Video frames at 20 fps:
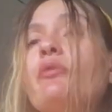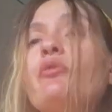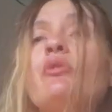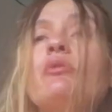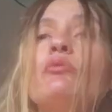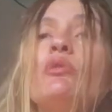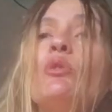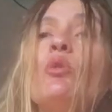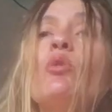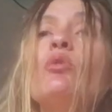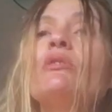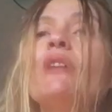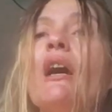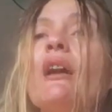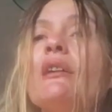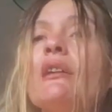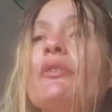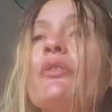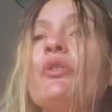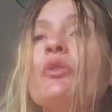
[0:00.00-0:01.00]
we all die
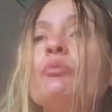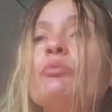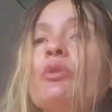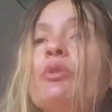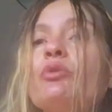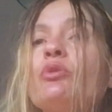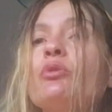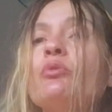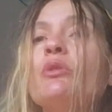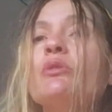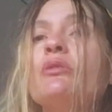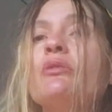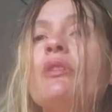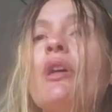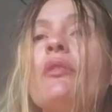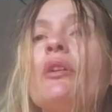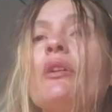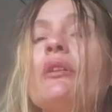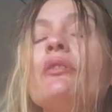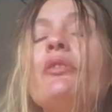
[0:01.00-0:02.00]
at some point or one
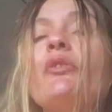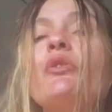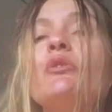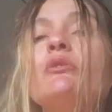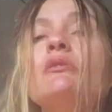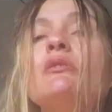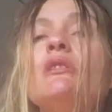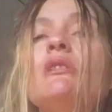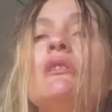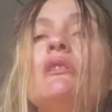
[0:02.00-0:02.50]
another, so